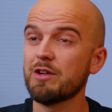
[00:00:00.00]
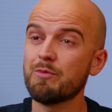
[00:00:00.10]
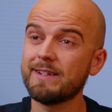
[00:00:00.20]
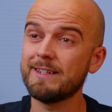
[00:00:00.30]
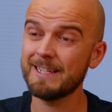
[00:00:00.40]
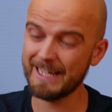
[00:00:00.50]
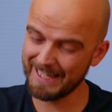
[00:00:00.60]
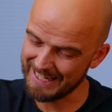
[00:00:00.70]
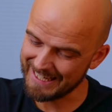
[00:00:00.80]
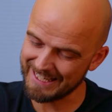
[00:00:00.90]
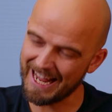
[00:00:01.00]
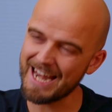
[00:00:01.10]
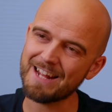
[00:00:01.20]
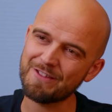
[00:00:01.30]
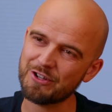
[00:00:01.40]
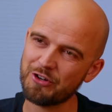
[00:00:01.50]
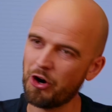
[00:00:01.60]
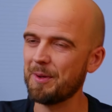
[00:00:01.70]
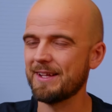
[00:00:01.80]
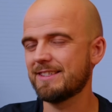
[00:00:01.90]
it regularly, get in the
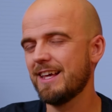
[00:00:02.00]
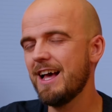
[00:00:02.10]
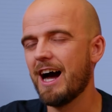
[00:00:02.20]
comments.